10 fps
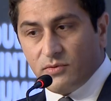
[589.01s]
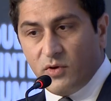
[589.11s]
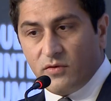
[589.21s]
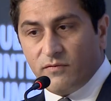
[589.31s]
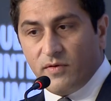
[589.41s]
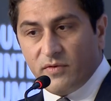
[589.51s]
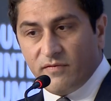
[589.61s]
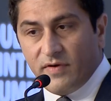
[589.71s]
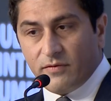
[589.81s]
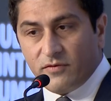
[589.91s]
upon from the
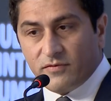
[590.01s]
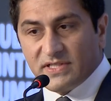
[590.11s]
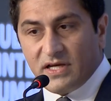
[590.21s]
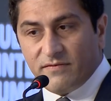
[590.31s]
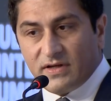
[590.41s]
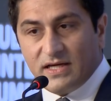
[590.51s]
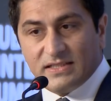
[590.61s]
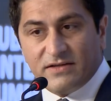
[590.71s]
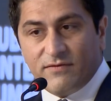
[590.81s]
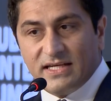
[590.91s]
Federal Reserve and
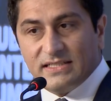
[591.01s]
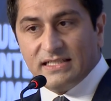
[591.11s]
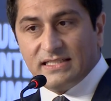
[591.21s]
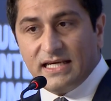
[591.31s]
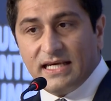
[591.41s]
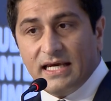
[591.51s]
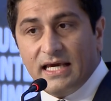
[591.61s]
cutting rates this year,